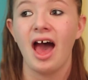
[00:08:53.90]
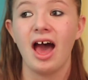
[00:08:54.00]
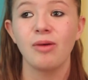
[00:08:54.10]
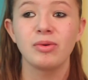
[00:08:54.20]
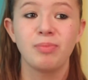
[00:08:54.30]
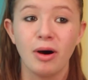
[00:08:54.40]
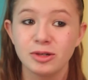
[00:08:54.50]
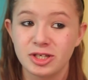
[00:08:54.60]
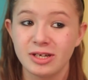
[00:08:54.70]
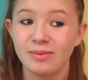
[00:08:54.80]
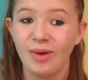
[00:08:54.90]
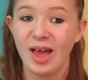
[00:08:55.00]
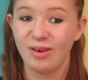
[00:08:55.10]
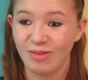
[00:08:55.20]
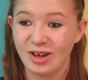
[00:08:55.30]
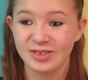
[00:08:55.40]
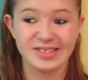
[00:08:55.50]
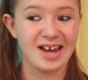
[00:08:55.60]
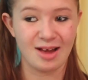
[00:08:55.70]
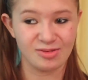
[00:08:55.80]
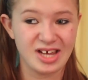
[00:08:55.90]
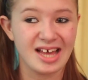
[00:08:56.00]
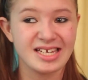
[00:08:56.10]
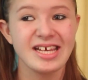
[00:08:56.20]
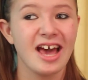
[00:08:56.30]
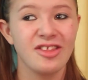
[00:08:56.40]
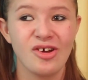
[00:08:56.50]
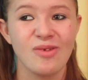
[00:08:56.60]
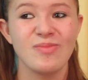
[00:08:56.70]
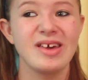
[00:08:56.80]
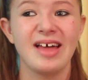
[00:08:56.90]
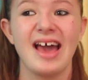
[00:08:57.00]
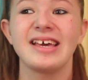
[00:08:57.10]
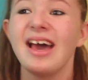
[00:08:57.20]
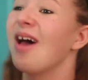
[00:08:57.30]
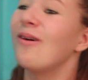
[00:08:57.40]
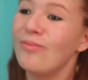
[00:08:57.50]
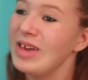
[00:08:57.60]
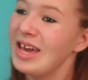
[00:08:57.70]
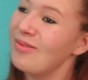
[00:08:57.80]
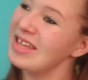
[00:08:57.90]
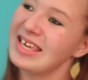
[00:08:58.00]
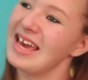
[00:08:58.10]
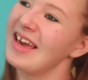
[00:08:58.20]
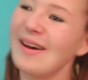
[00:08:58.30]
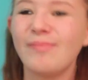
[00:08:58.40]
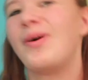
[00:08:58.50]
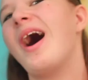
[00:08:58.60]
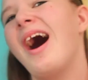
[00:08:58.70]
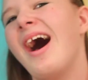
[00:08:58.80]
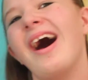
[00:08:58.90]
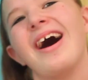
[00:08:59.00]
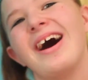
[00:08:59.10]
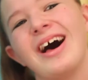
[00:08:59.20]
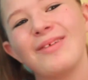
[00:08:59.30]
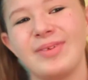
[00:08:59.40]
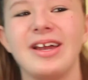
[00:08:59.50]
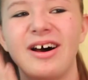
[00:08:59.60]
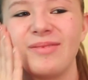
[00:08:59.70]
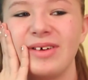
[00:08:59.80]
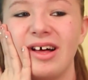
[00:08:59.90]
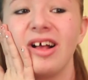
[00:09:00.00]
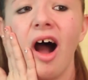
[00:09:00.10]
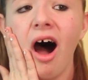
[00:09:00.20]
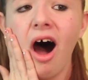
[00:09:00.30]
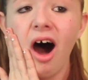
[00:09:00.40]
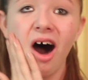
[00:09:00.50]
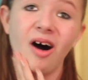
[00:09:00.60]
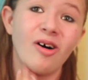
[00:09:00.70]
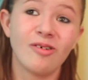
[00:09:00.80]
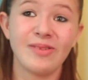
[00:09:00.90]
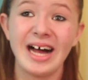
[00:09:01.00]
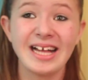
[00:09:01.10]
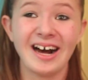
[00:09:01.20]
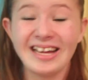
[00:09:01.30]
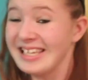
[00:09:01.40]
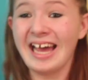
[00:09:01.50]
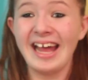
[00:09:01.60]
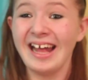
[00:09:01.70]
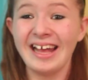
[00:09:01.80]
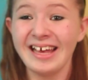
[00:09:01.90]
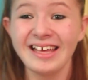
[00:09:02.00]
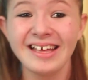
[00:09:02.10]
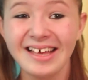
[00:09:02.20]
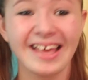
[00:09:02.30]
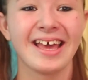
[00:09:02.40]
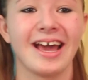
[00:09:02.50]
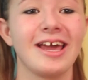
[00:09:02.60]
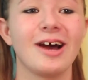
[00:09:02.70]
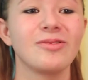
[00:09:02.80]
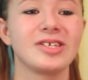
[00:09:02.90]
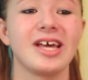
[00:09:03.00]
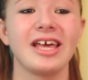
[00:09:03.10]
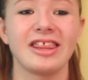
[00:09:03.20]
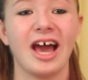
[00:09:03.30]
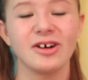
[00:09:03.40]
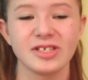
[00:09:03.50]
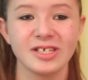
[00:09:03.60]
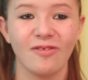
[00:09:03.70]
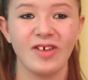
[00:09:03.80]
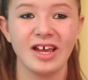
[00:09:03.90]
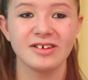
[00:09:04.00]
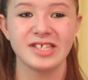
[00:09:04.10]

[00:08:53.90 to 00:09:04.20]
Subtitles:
I would post him and me on Snapchat together and be like, me with King of Pop, and I'll be like, oh my god, King, and I would take thousands of videos,